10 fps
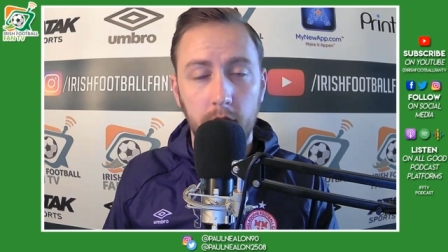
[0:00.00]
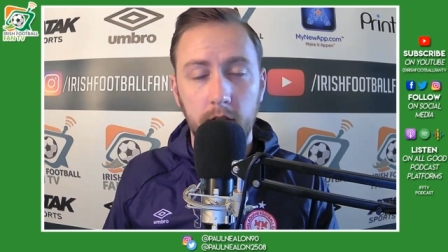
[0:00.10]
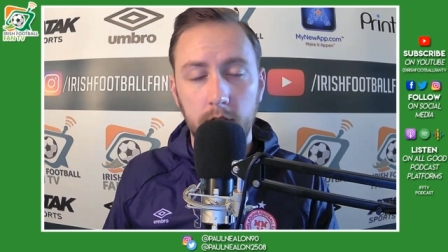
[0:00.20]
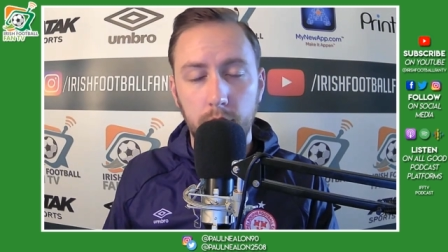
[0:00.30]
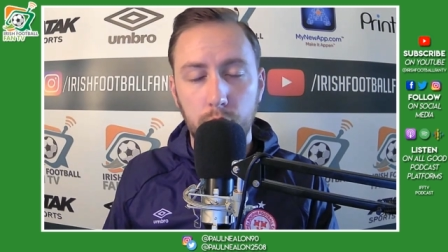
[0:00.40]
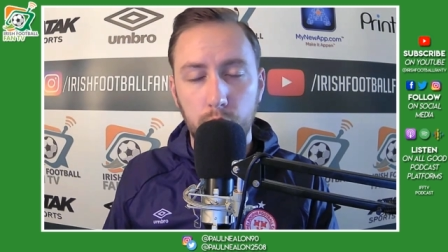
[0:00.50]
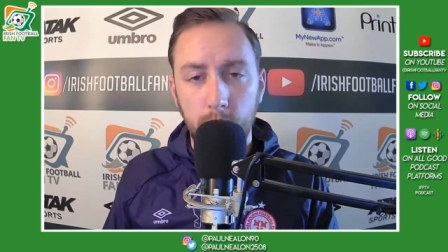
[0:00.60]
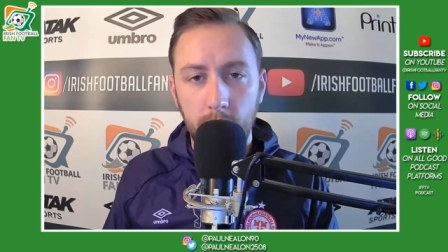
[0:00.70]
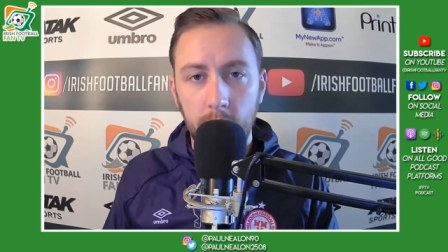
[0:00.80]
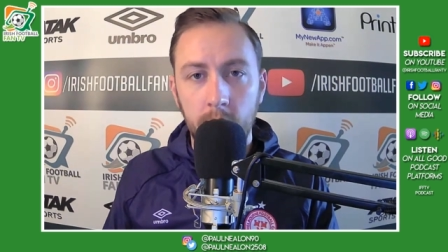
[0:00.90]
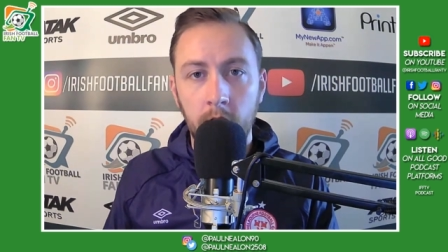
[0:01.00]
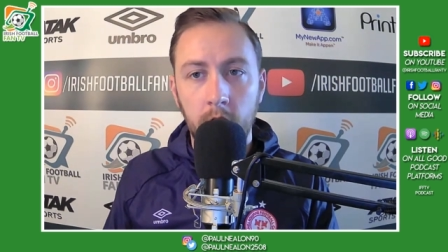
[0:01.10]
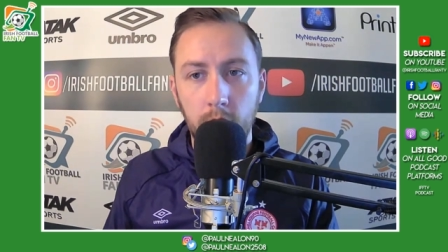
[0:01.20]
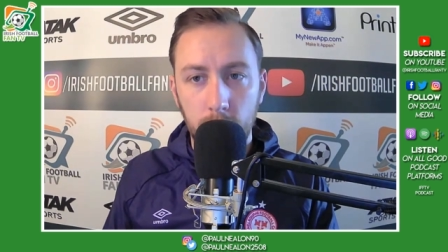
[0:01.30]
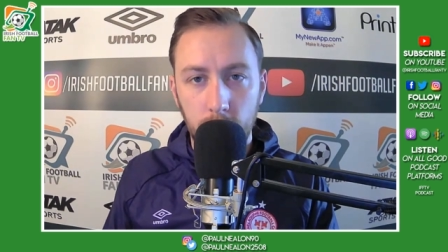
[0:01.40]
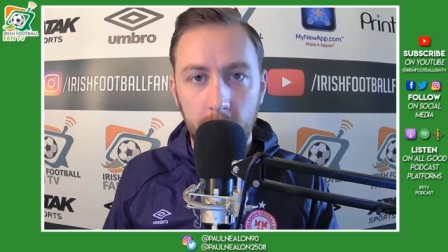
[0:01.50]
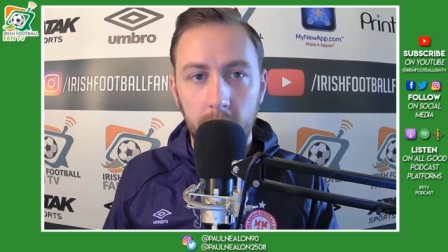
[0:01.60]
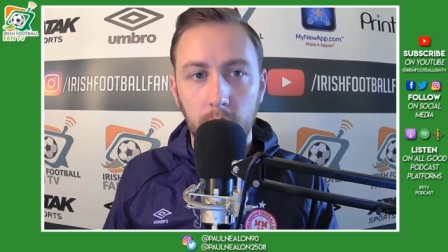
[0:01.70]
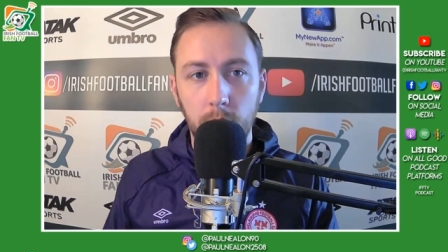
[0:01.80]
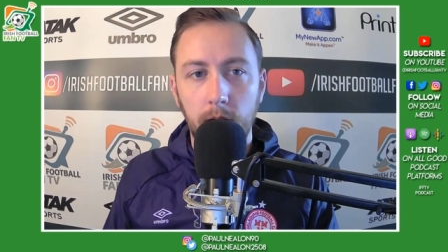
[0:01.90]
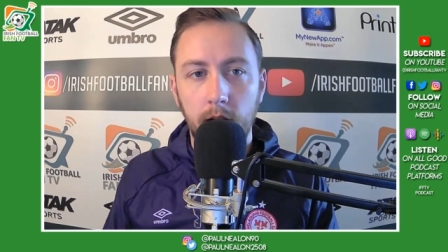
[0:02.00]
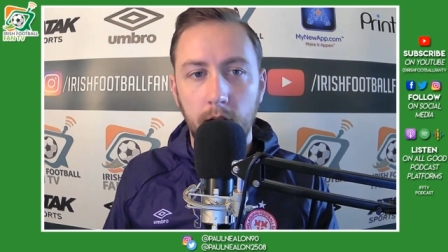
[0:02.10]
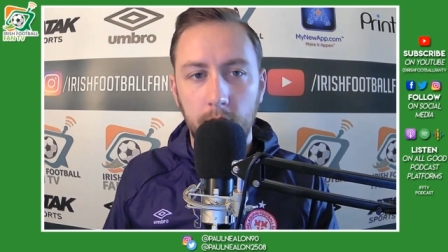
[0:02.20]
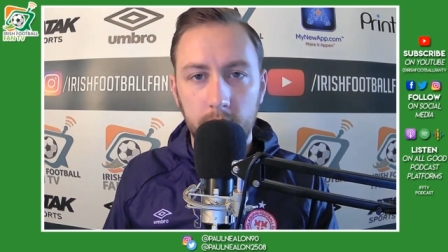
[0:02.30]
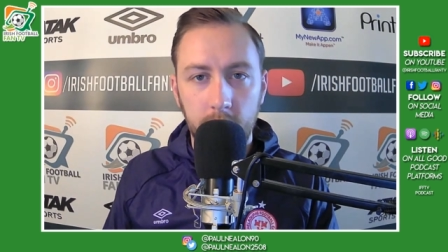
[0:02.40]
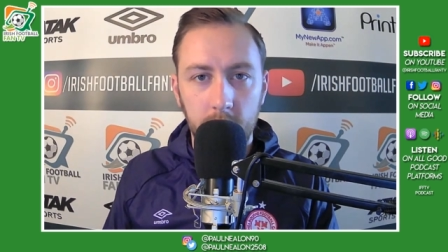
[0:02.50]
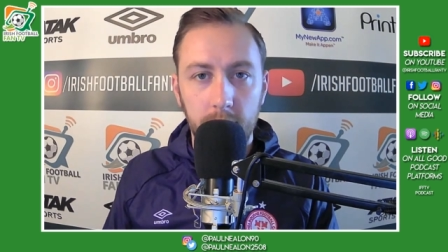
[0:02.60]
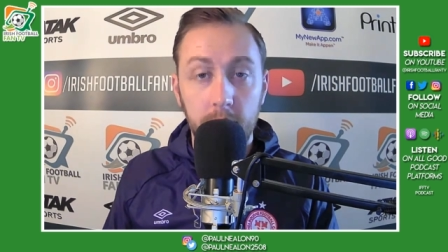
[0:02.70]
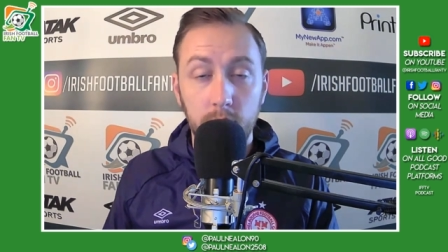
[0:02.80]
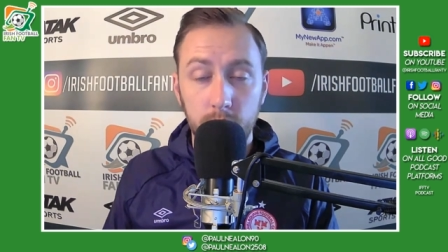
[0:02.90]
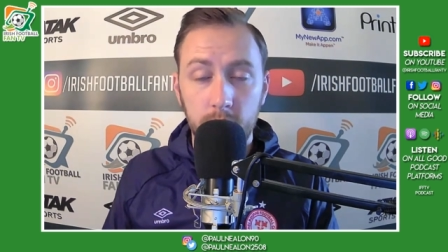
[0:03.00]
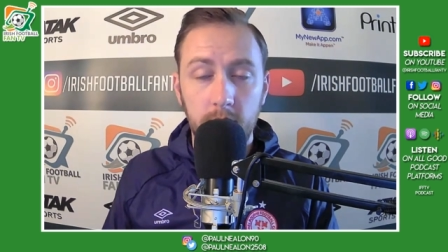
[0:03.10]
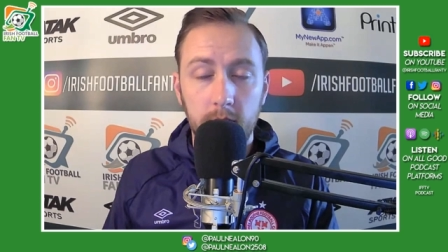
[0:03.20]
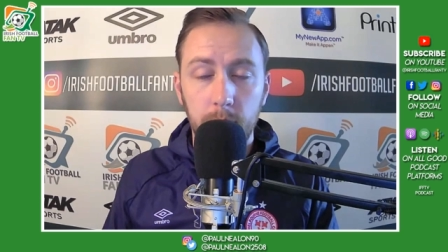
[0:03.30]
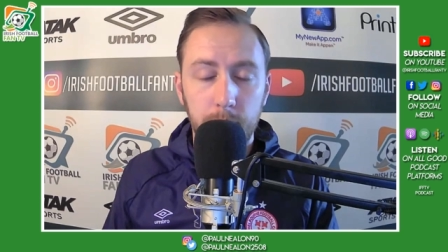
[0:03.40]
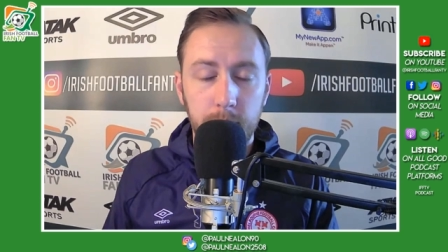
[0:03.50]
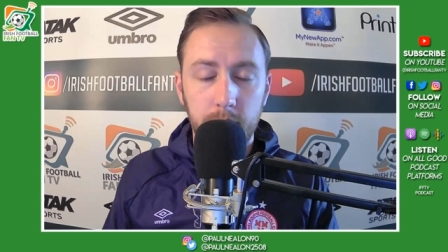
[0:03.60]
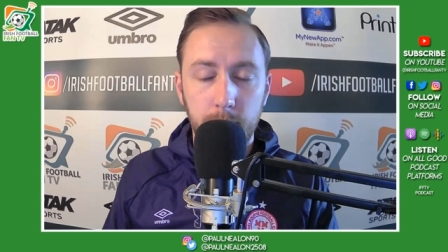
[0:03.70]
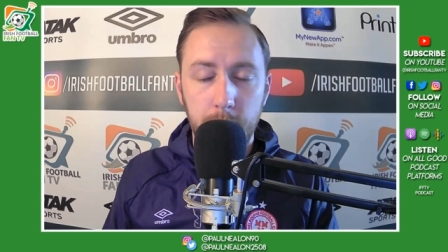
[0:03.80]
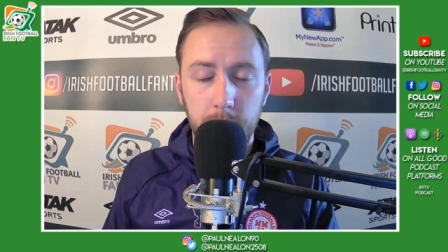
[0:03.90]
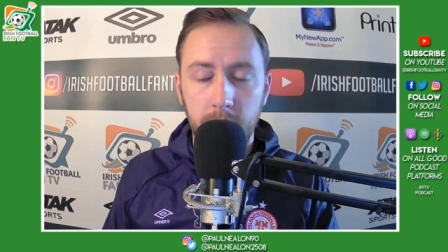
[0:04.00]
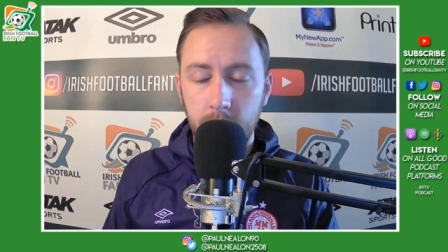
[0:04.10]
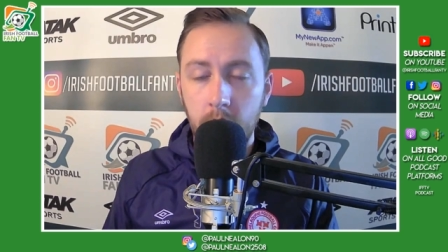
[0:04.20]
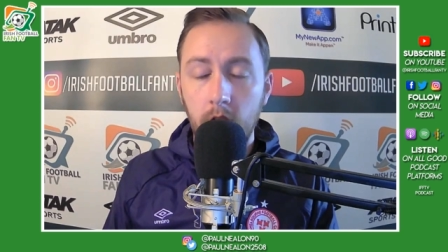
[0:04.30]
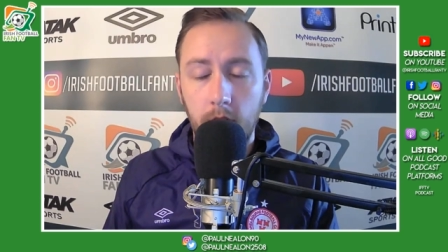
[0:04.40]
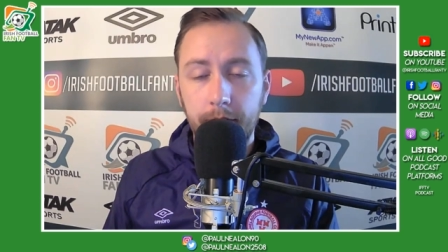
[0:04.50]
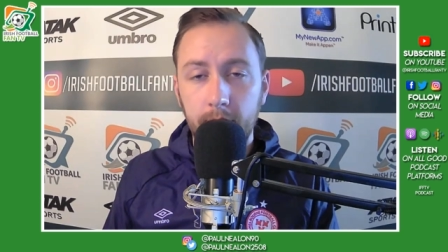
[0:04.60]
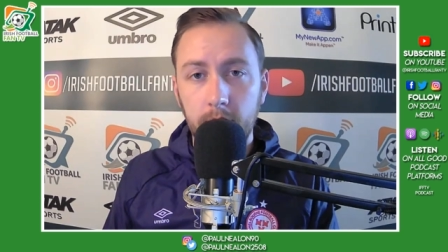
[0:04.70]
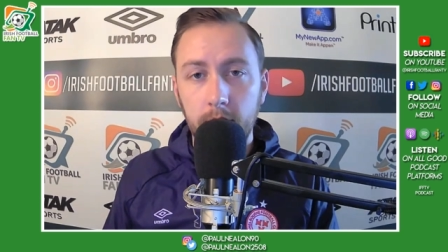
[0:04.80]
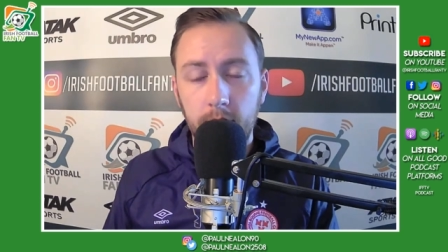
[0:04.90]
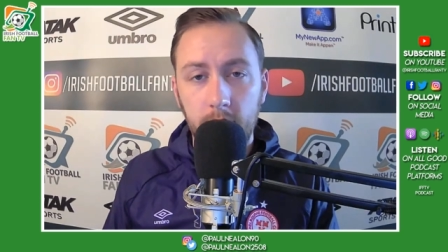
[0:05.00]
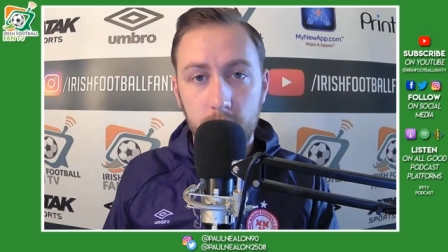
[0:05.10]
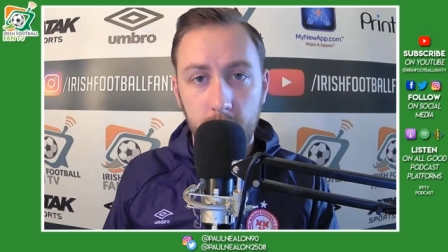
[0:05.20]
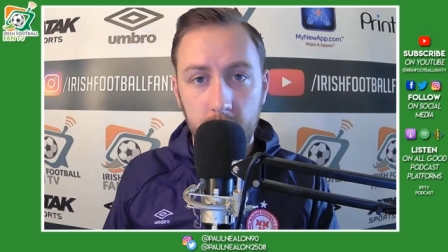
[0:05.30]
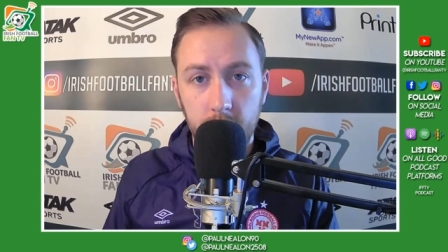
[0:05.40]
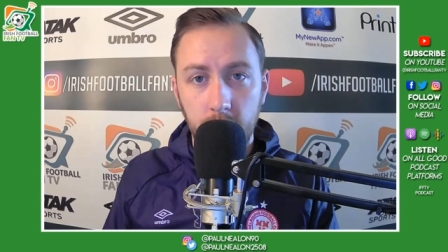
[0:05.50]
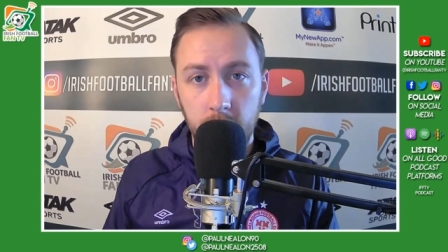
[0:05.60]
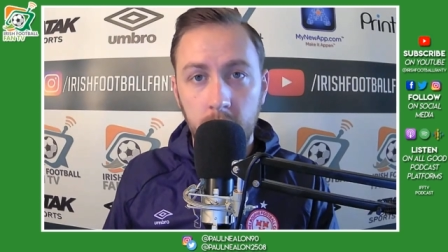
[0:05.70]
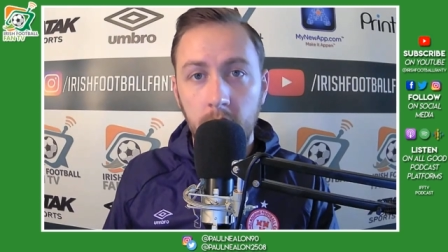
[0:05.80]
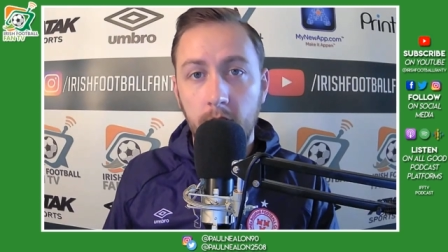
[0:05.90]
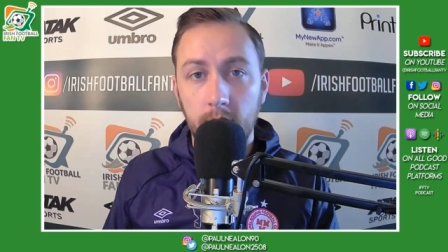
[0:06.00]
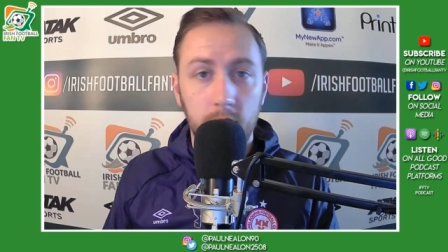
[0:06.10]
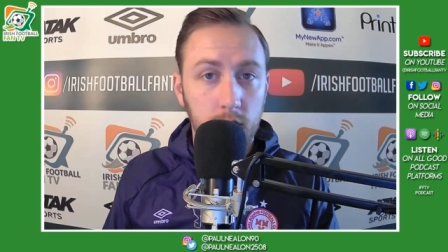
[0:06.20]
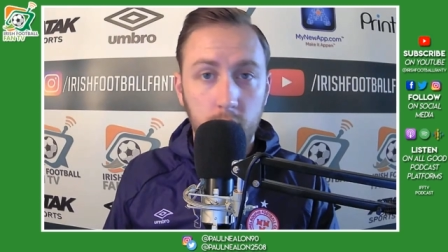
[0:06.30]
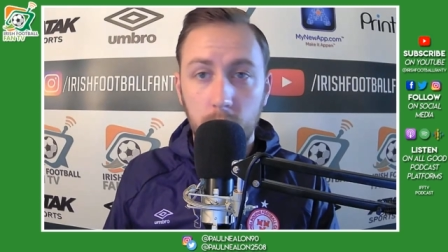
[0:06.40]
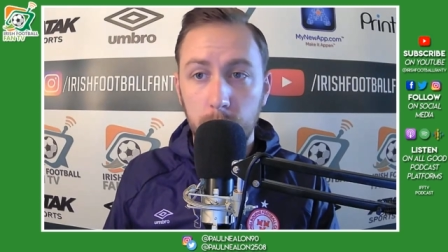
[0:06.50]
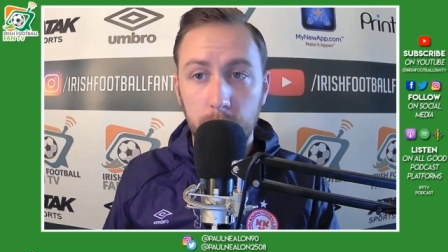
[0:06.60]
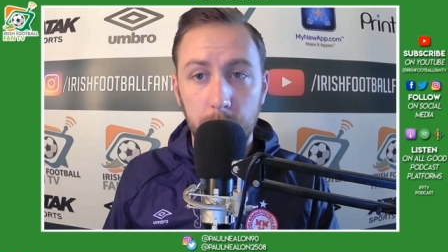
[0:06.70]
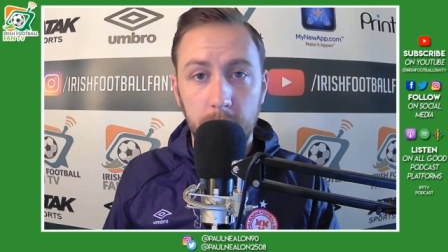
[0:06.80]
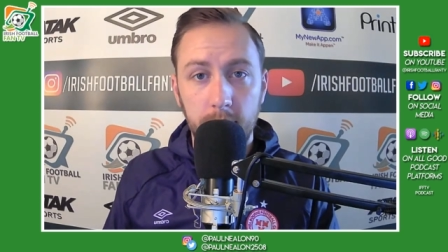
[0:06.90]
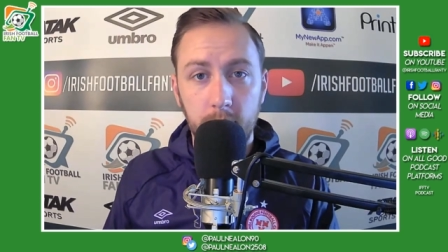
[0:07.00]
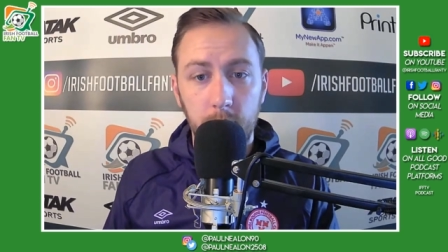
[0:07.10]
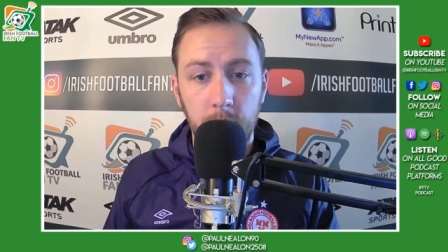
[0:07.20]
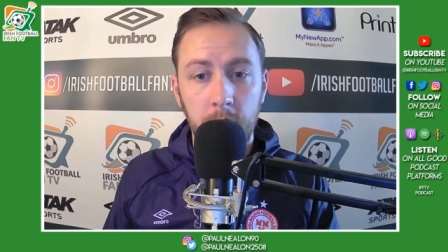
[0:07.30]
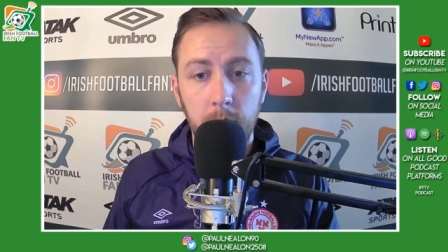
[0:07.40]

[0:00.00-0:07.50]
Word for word: I think he's a really, really good player, and I think if he doesn't get them up to the Premier League, I think he'll get a transfer and another club will come in for him.